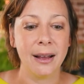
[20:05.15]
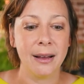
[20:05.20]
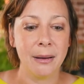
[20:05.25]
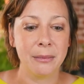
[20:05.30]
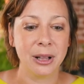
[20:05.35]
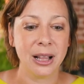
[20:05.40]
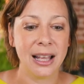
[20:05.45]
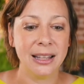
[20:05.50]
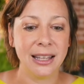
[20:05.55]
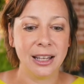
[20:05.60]
I'm
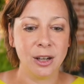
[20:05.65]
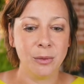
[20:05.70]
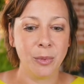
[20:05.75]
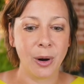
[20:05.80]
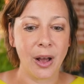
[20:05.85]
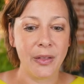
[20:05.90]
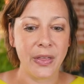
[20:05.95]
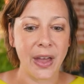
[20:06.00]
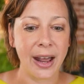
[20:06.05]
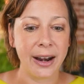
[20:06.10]
glad that you
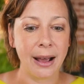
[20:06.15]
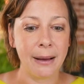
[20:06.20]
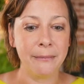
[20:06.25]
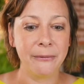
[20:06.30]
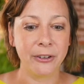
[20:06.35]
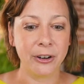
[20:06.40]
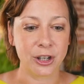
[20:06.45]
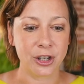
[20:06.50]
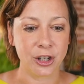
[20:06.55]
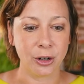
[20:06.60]
brought that up
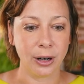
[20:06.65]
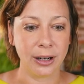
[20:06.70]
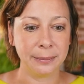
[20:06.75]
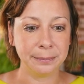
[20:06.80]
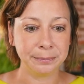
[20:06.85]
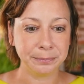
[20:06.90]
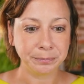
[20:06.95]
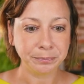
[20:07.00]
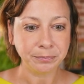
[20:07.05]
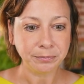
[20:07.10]
for sure.
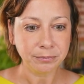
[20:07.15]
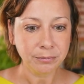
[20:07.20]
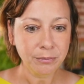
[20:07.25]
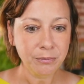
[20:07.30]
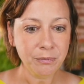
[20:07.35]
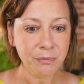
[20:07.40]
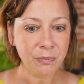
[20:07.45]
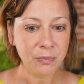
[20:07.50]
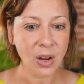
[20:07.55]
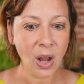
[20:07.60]

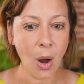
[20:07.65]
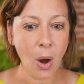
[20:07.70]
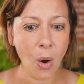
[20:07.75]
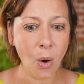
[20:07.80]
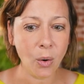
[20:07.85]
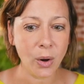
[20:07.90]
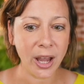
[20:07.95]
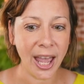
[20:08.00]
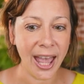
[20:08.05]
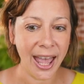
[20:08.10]

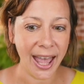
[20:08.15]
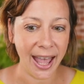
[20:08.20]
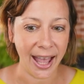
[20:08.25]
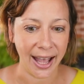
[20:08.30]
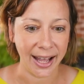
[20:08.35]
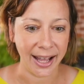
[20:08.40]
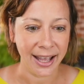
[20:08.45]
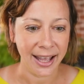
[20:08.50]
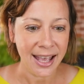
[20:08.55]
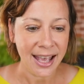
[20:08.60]

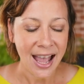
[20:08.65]
Okay.